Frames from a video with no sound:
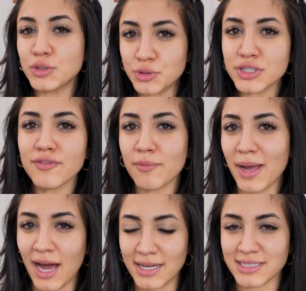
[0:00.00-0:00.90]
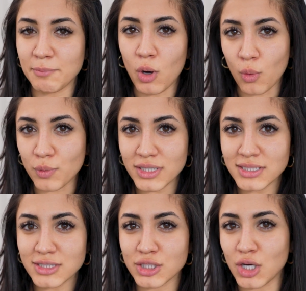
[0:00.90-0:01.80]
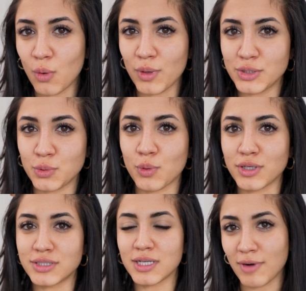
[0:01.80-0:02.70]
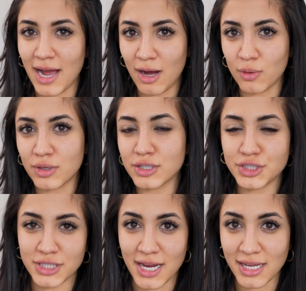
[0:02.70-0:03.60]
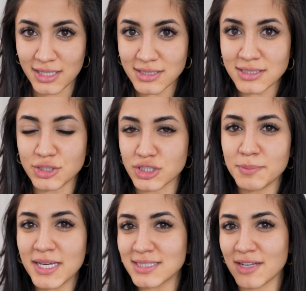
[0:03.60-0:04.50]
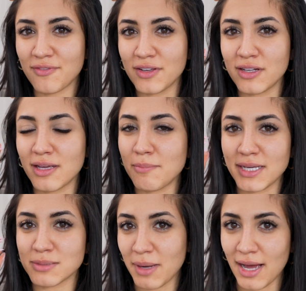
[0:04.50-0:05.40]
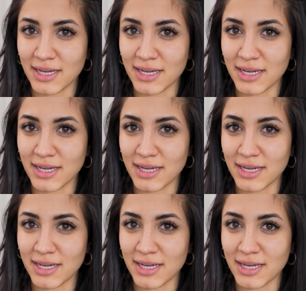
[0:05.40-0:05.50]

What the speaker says: usually for my eyes, I'm always going towards brown shades just because I feel it makes my